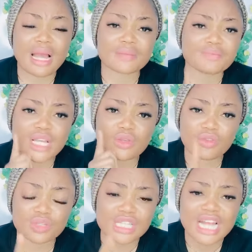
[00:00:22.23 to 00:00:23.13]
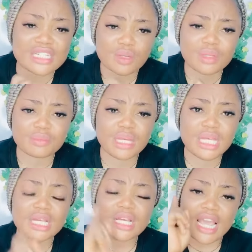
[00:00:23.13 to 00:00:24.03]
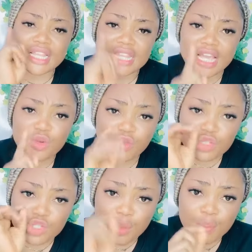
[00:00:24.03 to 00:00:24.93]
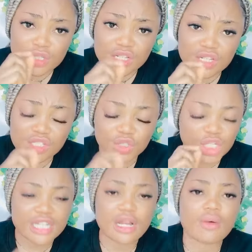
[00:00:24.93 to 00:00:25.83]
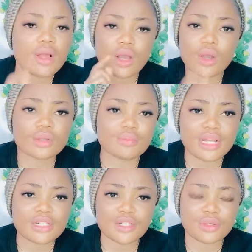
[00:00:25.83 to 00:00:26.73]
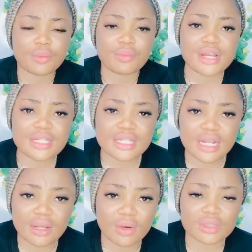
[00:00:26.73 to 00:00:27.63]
Thank you for standing with me, and thank you for supporting this channel. God bless you. Praise the Lord.